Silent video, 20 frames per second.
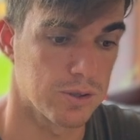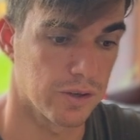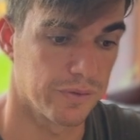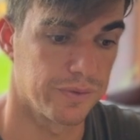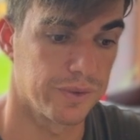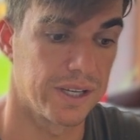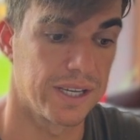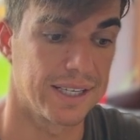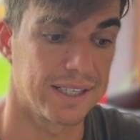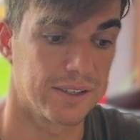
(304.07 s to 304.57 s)
of
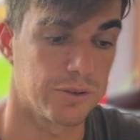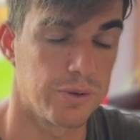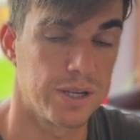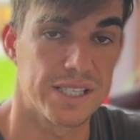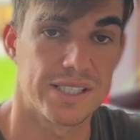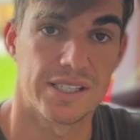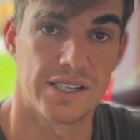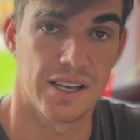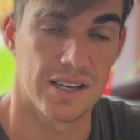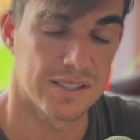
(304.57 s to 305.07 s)

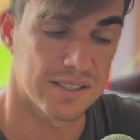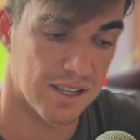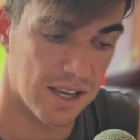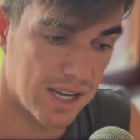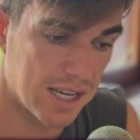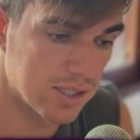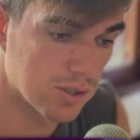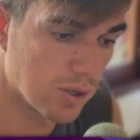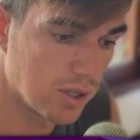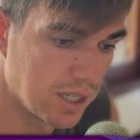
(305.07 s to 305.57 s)
increasing our
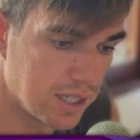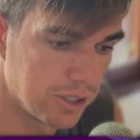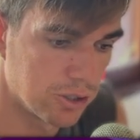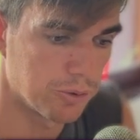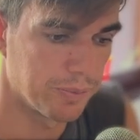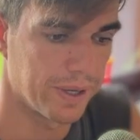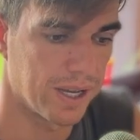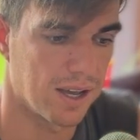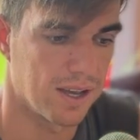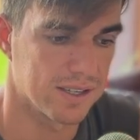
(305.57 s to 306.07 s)
size, or a little
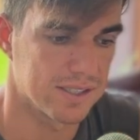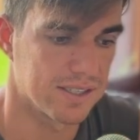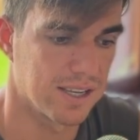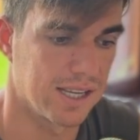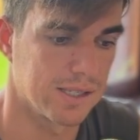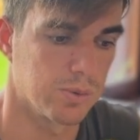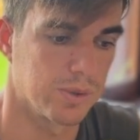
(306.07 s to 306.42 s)
bit our size.